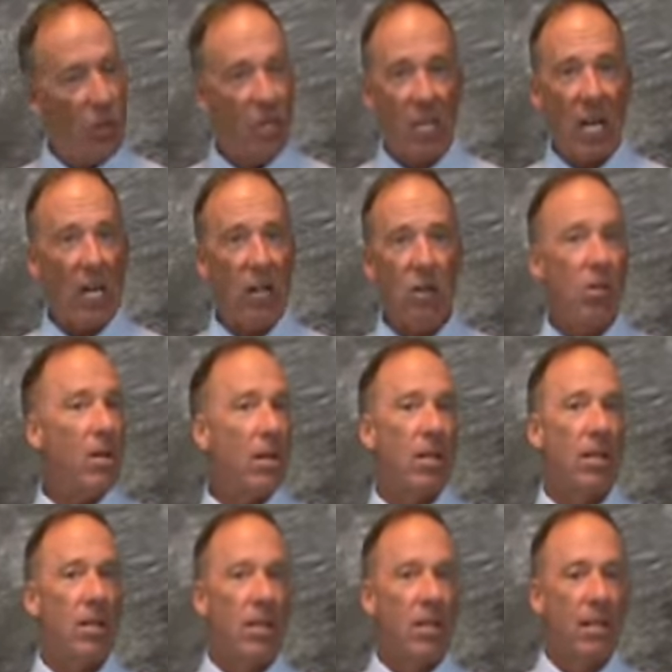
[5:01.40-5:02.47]
Well, you got to do it.
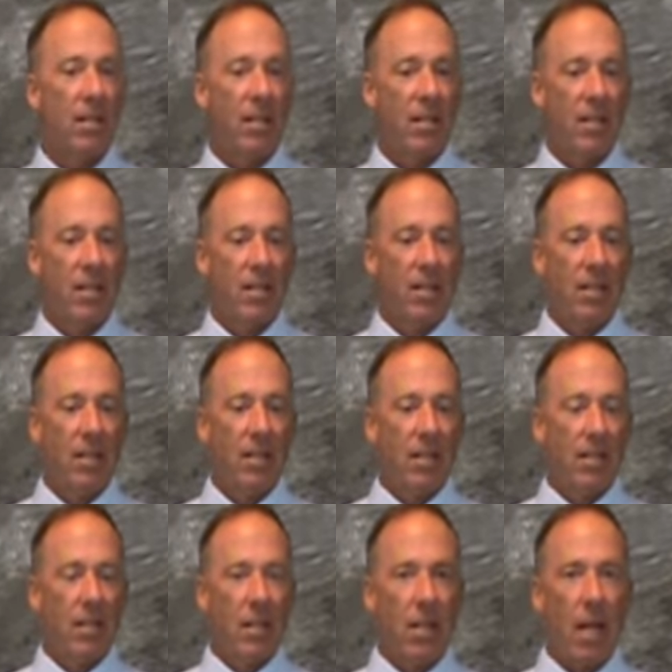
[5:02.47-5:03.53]

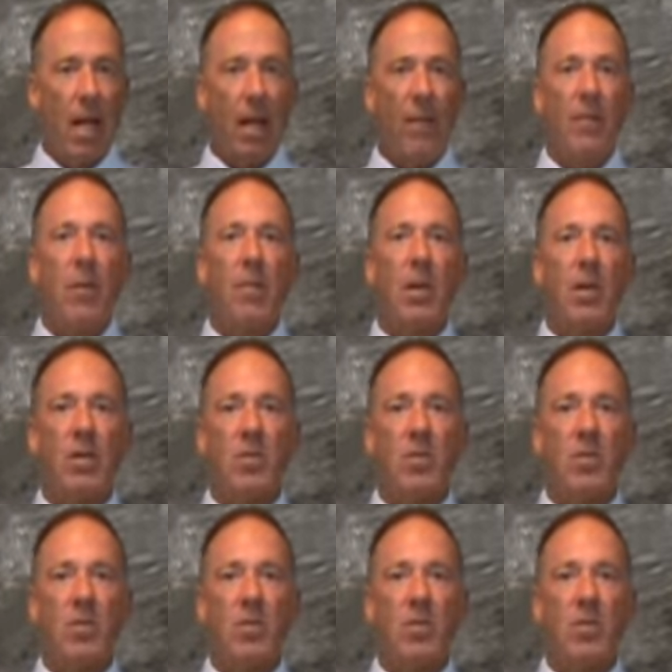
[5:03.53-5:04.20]
Hey, if you're